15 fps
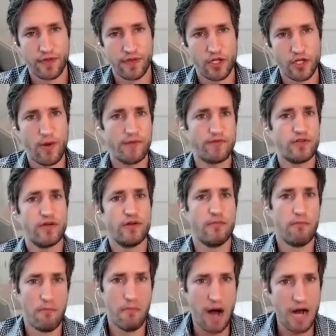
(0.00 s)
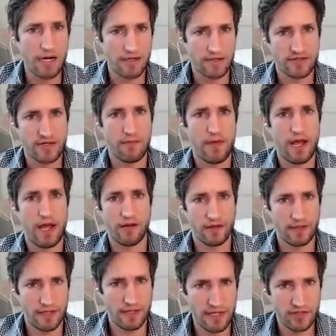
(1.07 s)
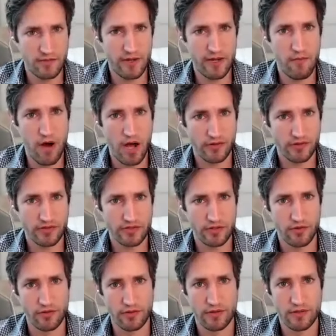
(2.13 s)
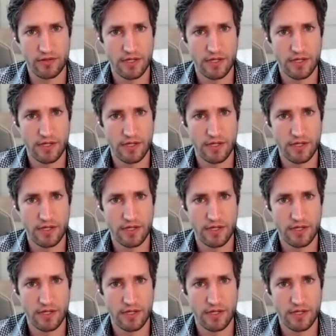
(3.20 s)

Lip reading: you have to mark it somehow. It needs to be a milestone.